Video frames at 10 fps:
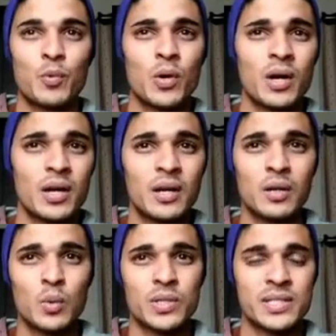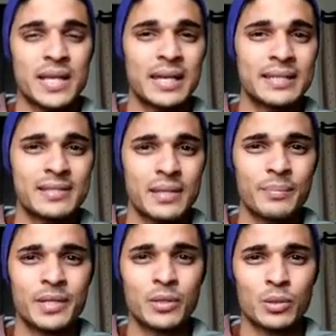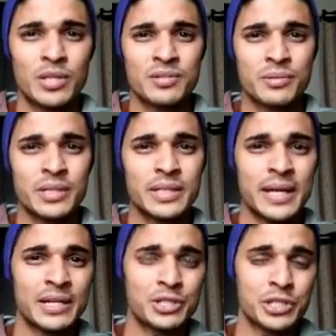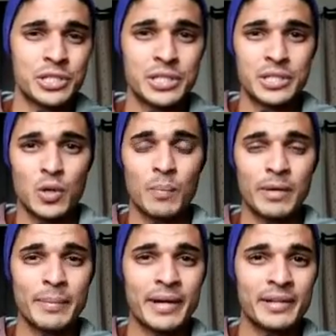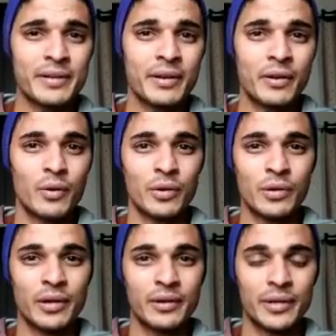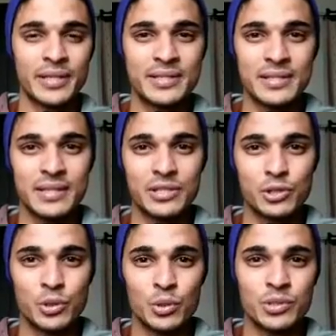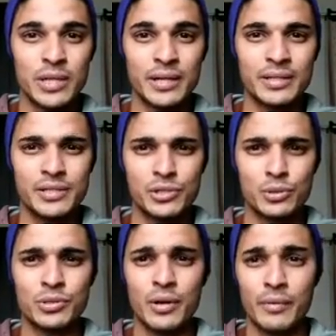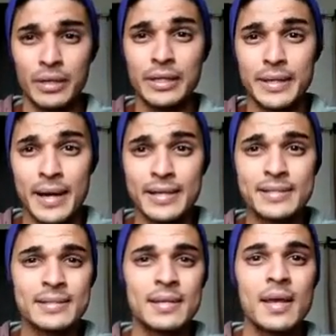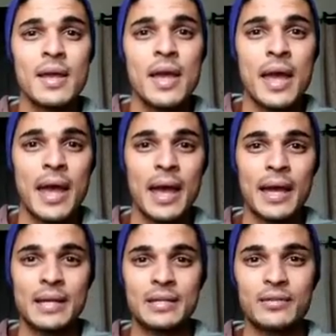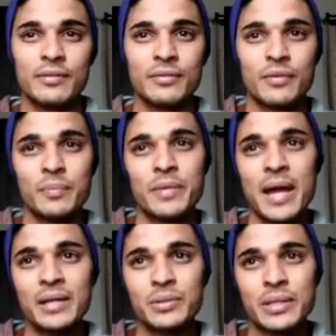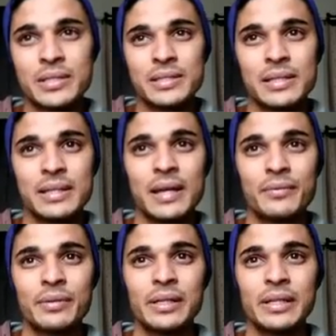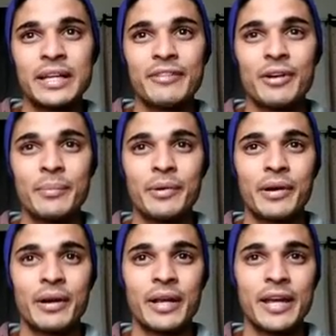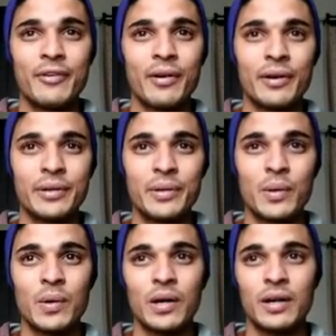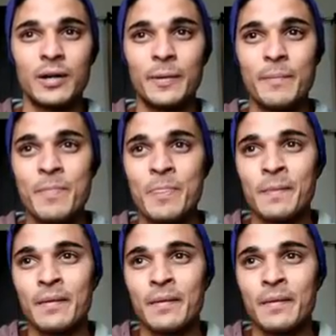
a poor girl who was selling something on the street, and she complimented her on her, you can say, shoes, that these shoes are really nice. And from that, you can say that really gave her, you know,